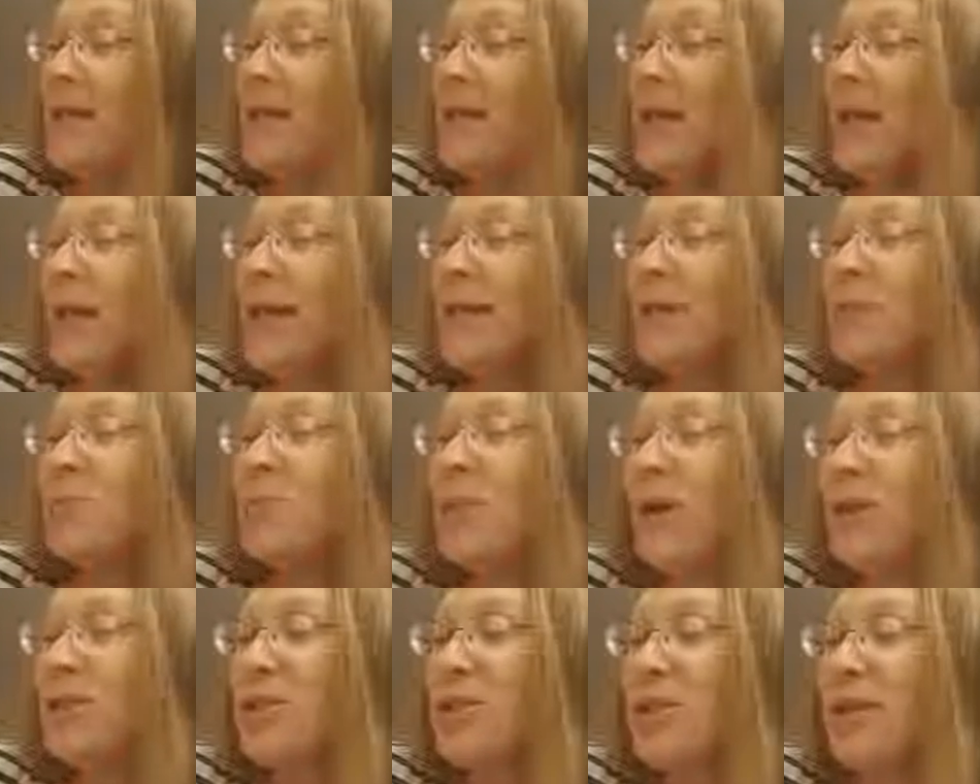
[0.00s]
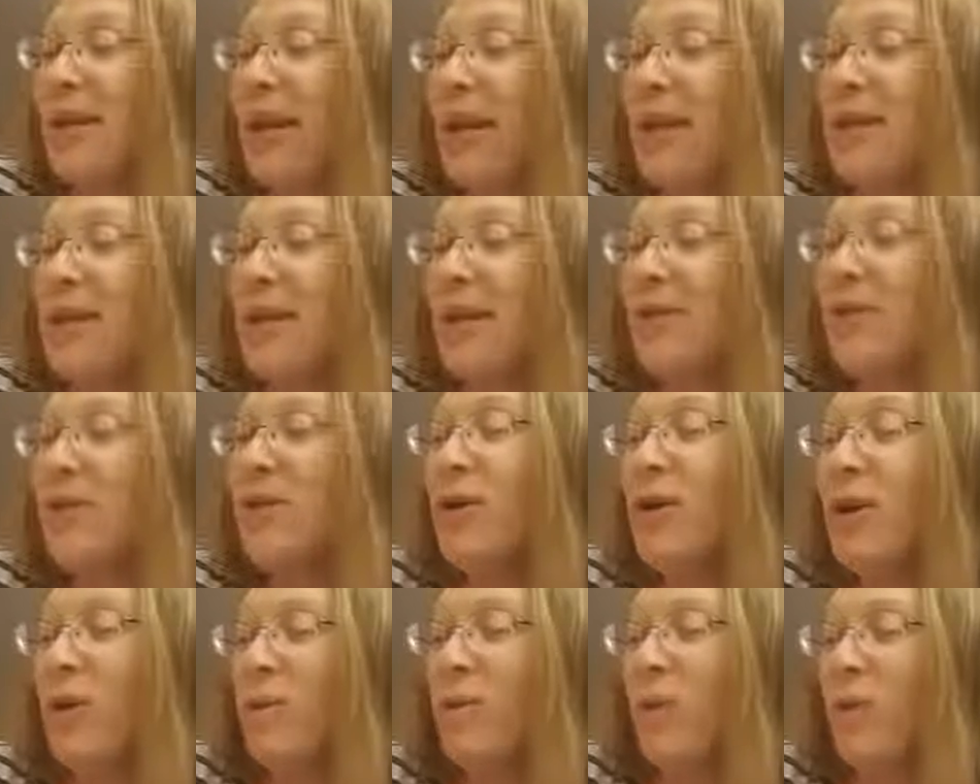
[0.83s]
an expression I'd never
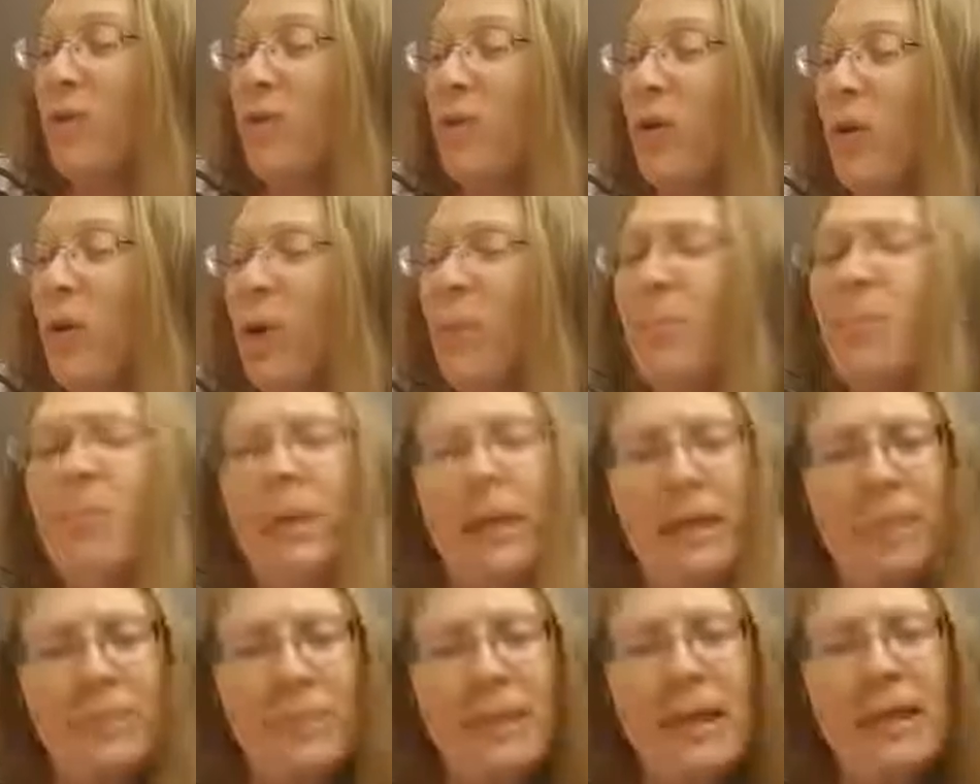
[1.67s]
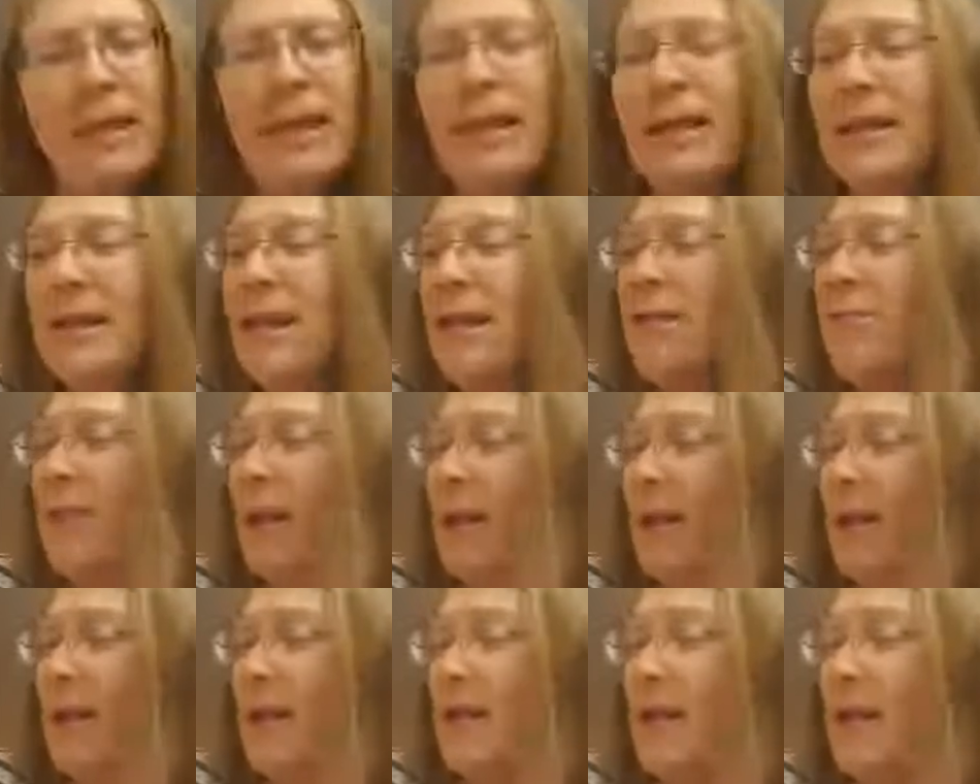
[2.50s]
heard before, but immediately
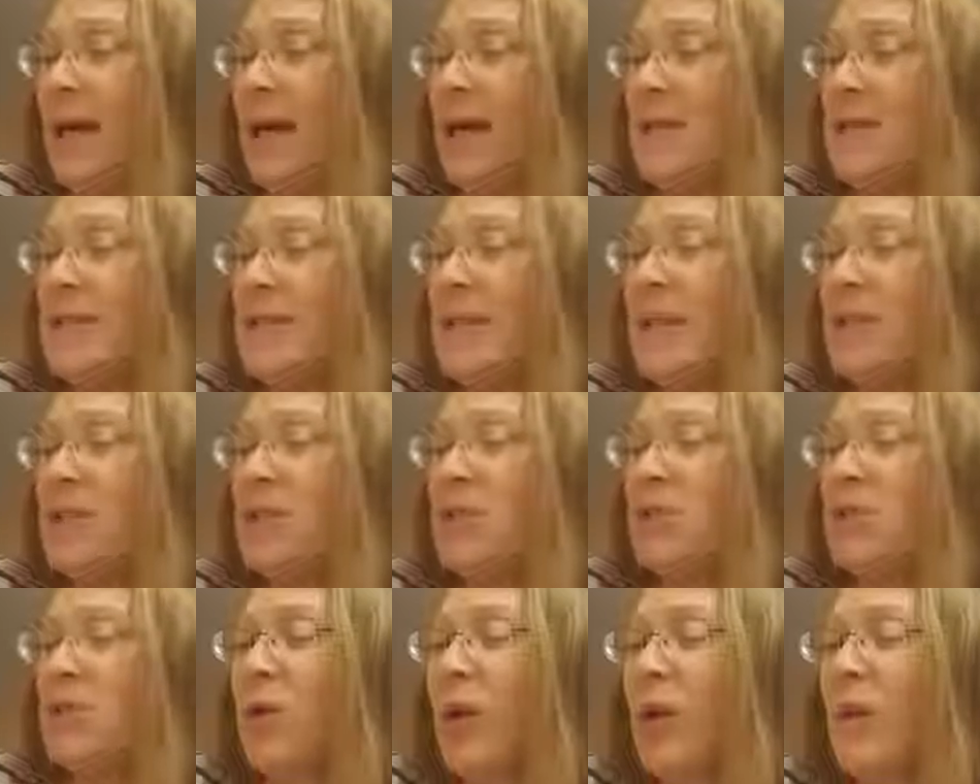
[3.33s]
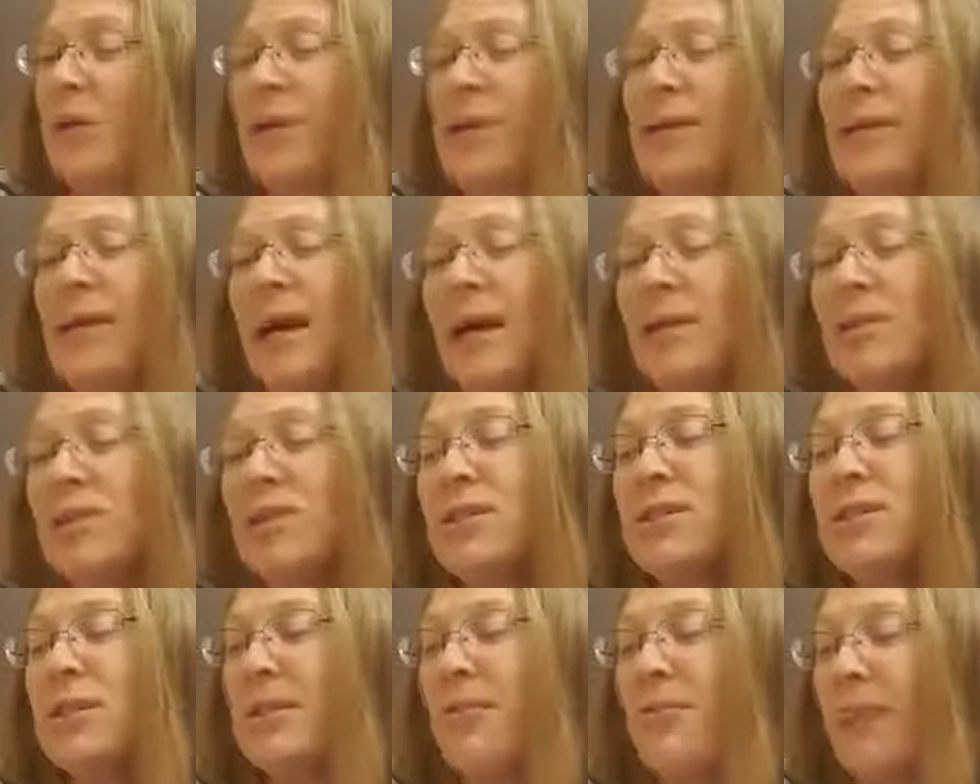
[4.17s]
recognized as describing not
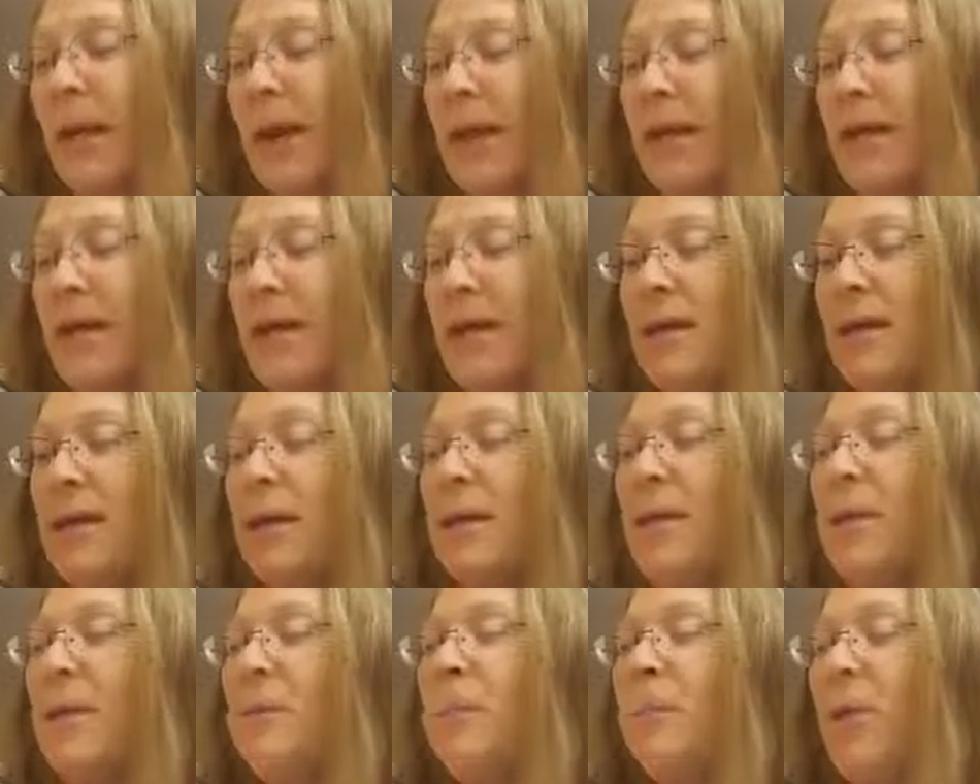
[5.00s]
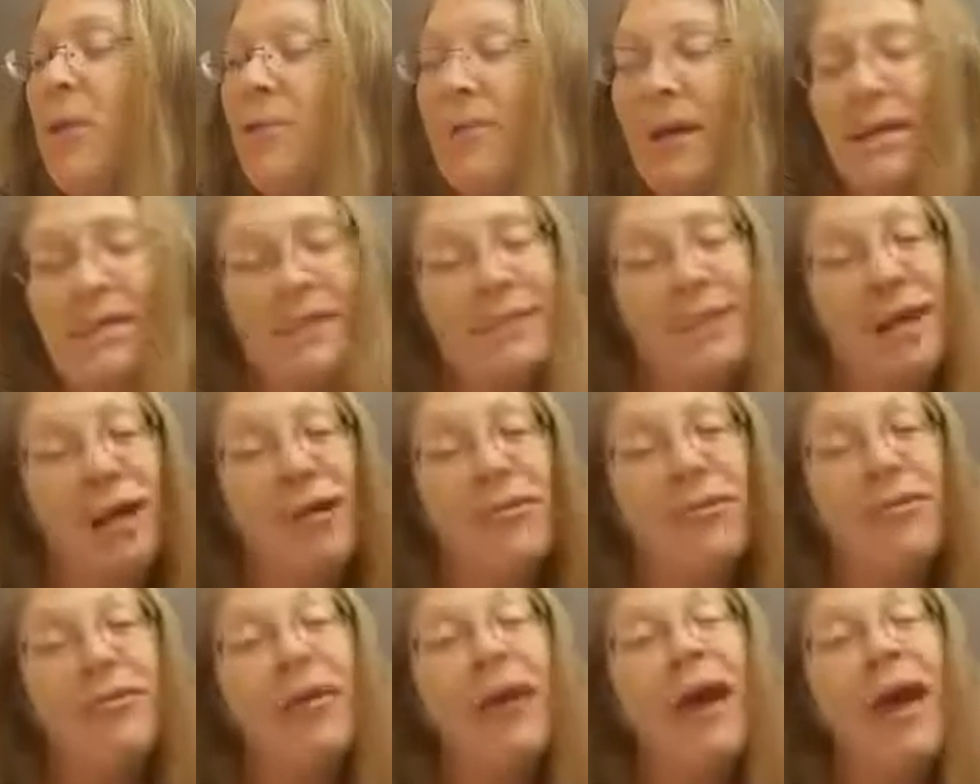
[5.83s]
just the bike, but
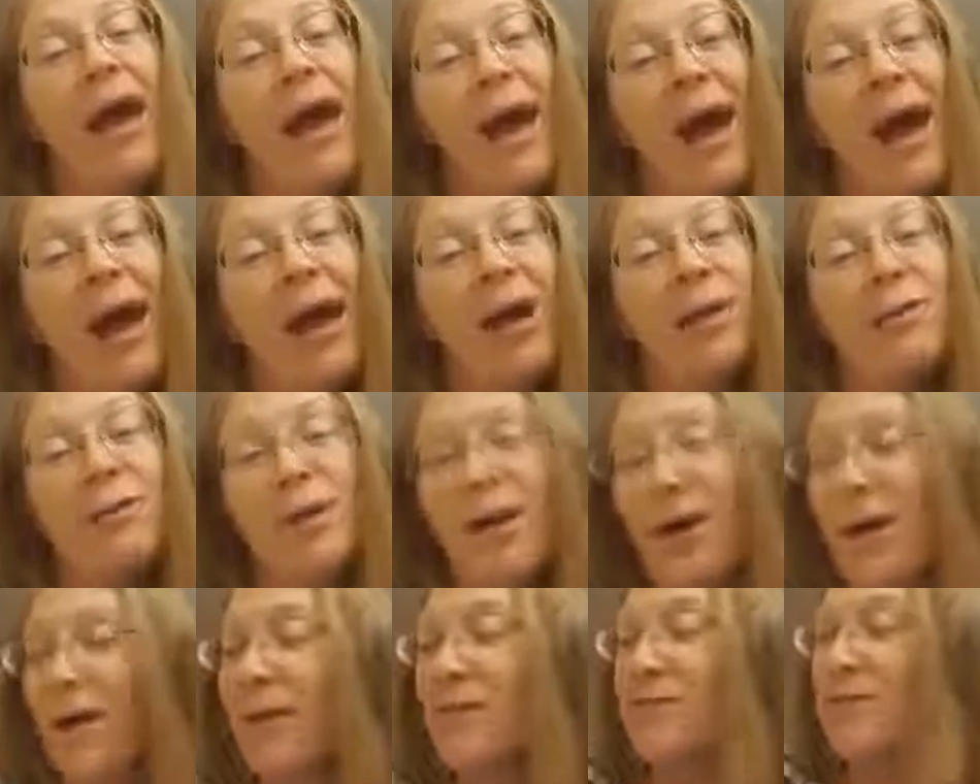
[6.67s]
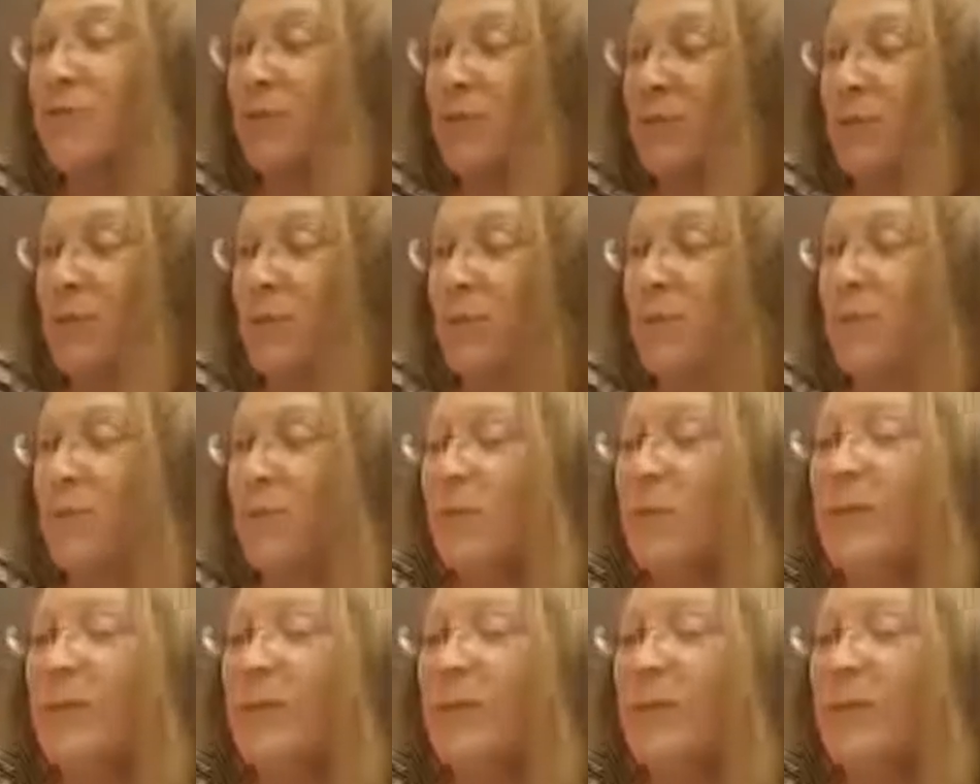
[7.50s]
myself. Out of true.